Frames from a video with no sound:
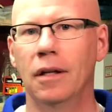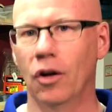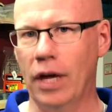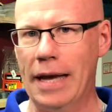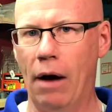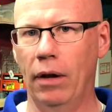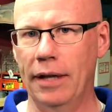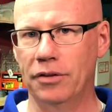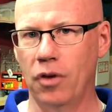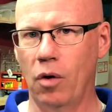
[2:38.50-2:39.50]
Okay, now I'll
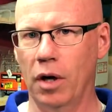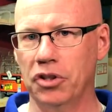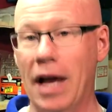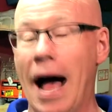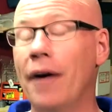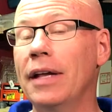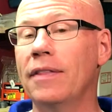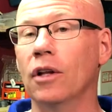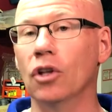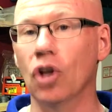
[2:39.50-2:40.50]
answer the question how to
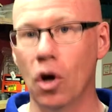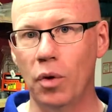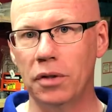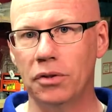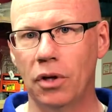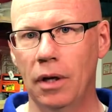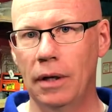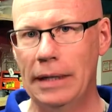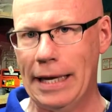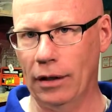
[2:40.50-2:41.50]
get the lowest
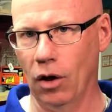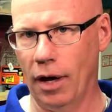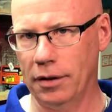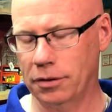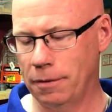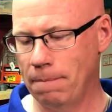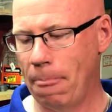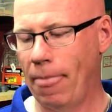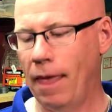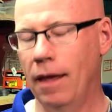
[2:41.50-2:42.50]
heat loss.
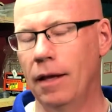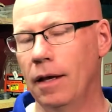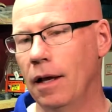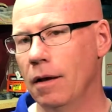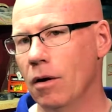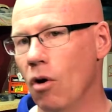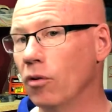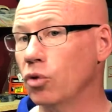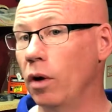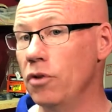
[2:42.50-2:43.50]

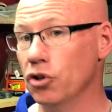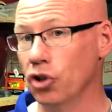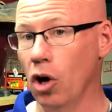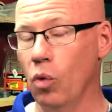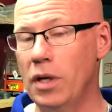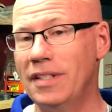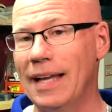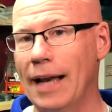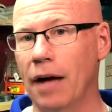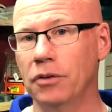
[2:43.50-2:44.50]
Over 12 years ago, we
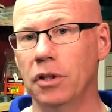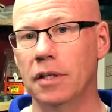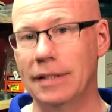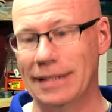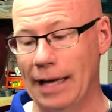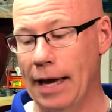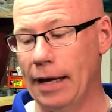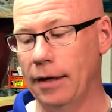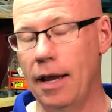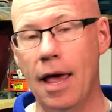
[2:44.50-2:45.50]
set out to
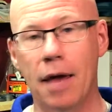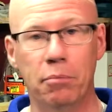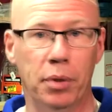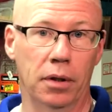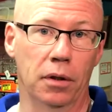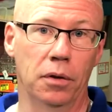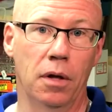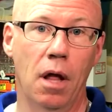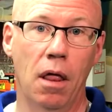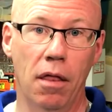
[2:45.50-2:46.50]
design and build
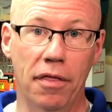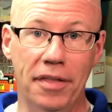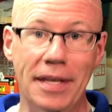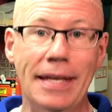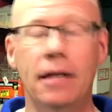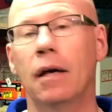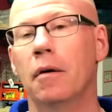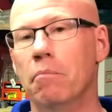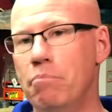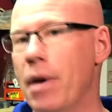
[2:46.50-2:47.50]
the
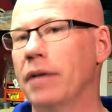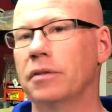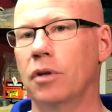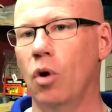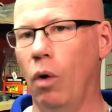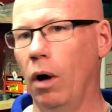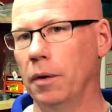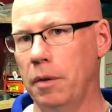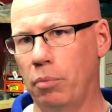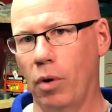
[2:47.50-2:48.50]
best
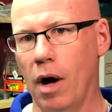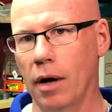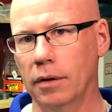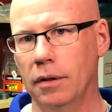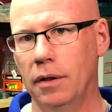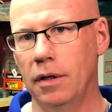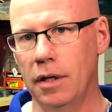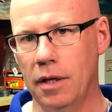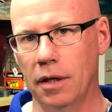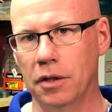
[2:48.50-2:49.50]
quality product
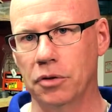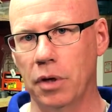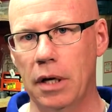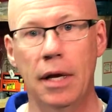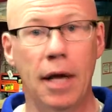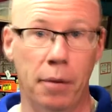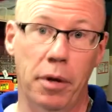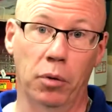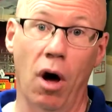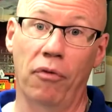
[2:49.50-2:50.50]
in the industry and be
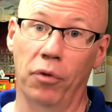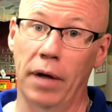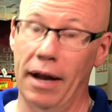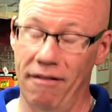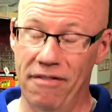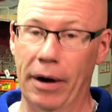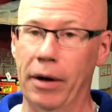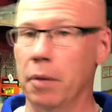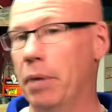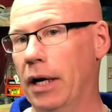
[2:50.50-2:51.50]
able to offer it at a very
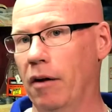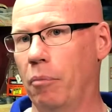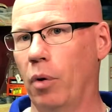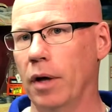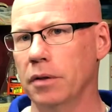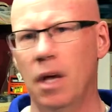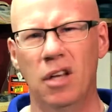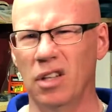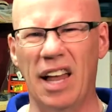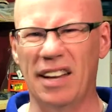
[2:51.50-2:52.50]
competitive price.
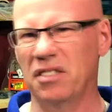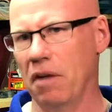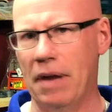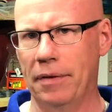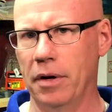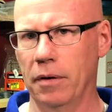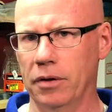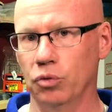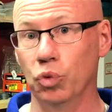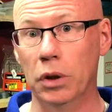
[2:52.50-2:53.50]
There's a lot of stuff out there
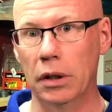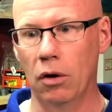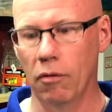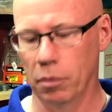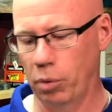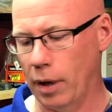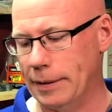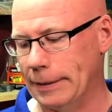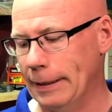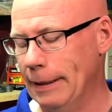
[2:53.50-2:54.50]
that's really
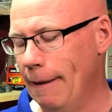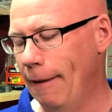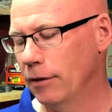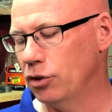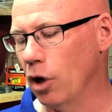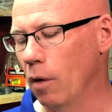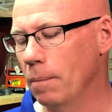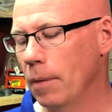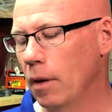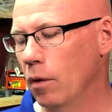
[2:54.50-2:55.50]
overpriced.
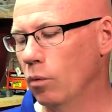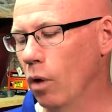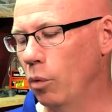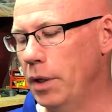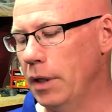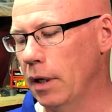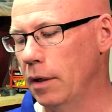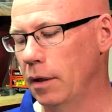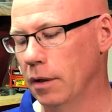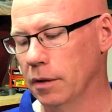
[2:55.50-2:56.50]
So what we
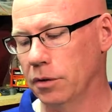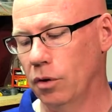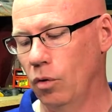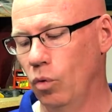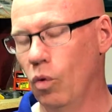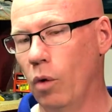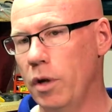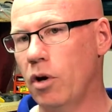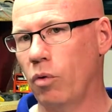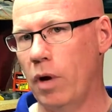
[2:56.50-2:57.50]
did is what
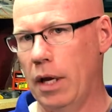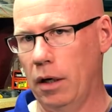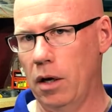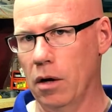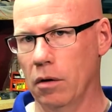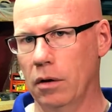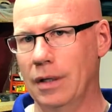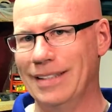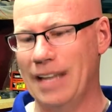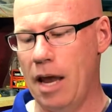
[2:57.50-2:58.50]
we created here
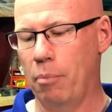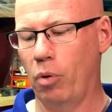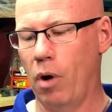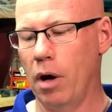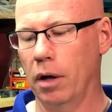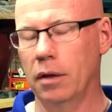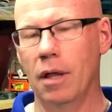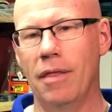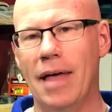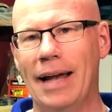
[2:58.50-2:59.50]
is a
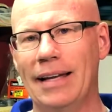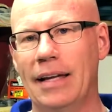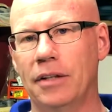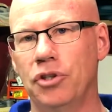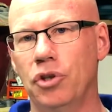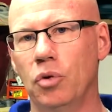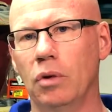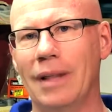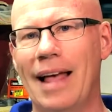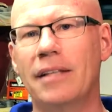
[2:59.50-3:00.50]
product that gets you
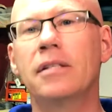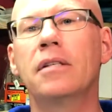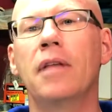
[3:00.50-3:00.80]
less